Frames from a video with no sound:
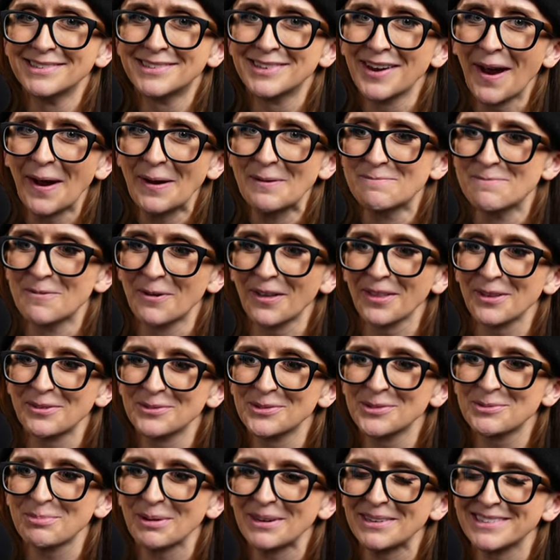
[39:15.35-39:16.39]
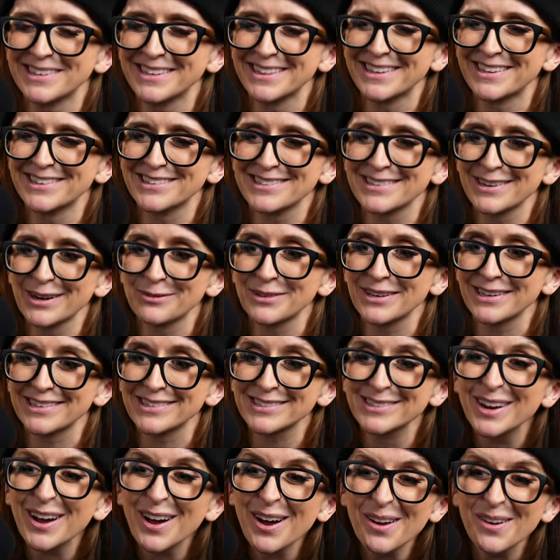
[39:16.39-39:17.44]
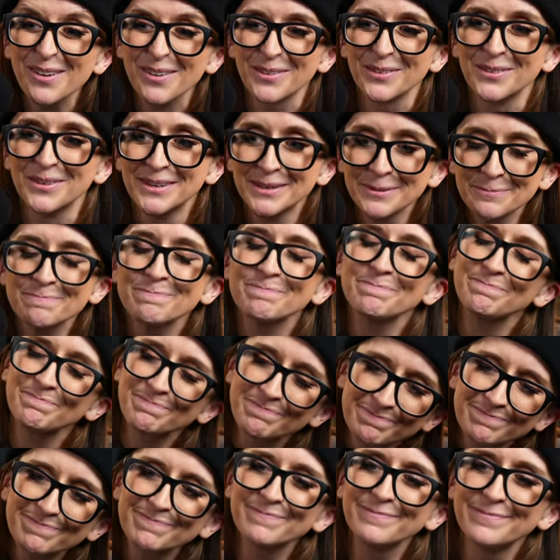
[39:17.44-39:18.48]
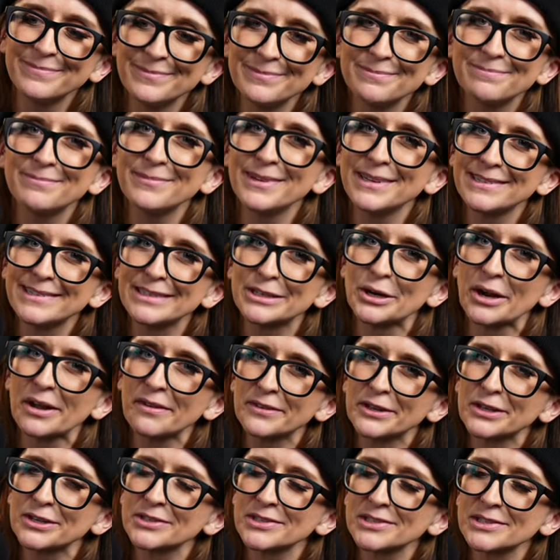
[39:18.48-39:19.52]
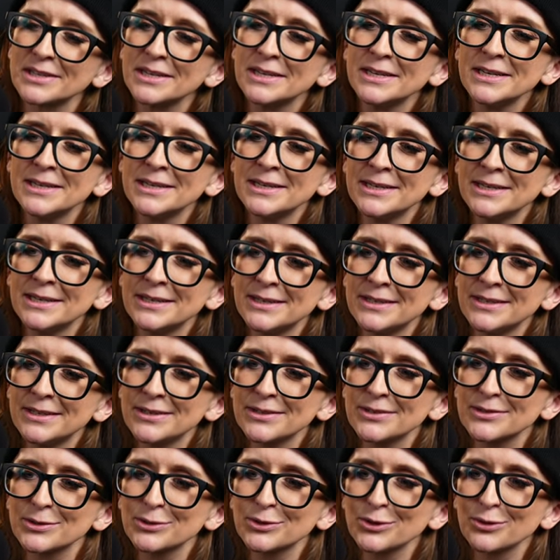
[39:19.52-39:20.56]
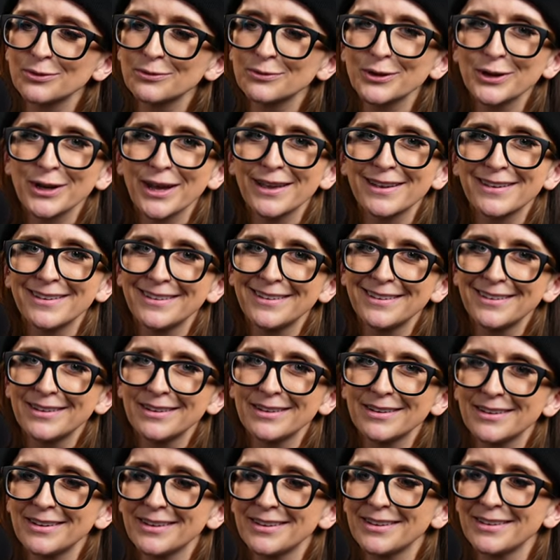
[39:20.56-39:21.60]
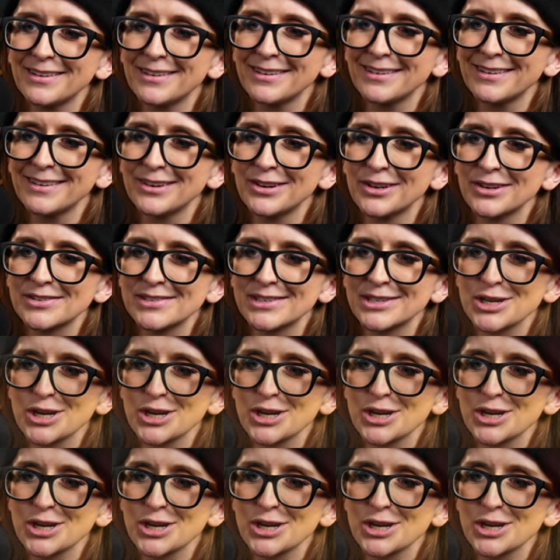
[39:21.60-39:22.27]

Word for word: time while I was painting this. Then I realized, oh, deer have ears. So don't forget nooks and